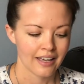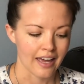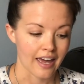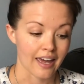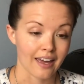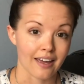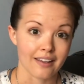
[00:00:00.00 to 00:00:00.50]

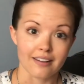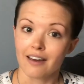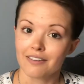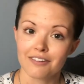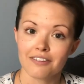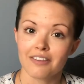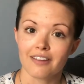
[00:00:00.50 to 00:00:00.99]
And
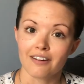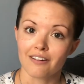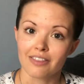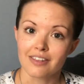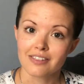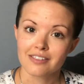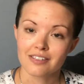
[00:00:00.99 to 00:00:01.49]
other than on
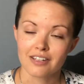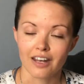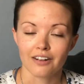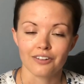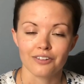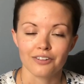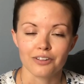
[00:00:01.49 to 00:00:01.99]
this
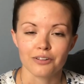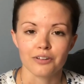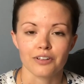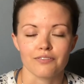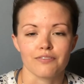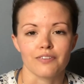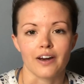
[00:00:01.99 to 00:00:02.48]
channel, you
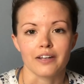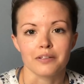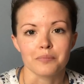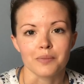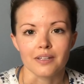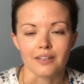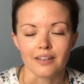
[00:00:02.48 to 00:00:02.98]
can find
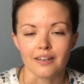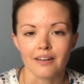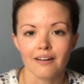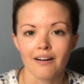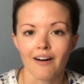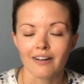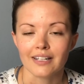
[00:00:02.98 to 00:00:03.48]
me
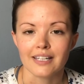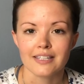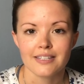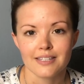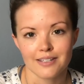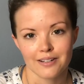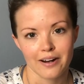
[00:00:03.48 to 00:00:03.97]
on
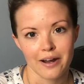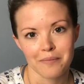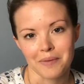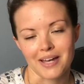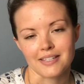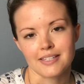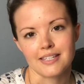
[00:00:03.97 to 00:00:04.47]
Instagram
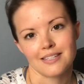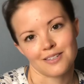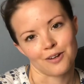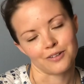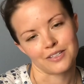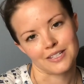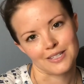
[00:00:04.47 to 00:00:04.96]
at
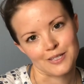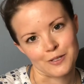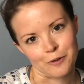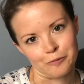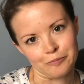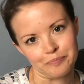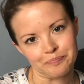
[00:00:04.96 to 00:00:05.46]
SeaSaltandStone.